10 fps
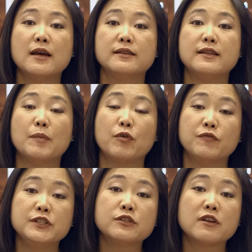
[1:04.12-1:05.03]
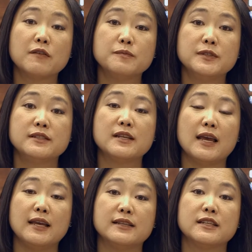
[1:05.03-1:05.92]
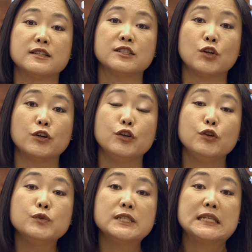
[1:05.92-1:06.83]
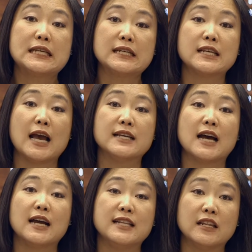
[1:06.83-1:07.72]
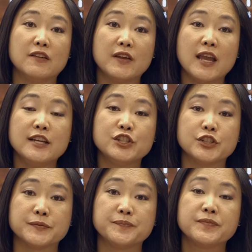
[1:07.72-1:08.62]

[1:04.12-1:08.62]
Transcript: the provincial governments is started using this as identification.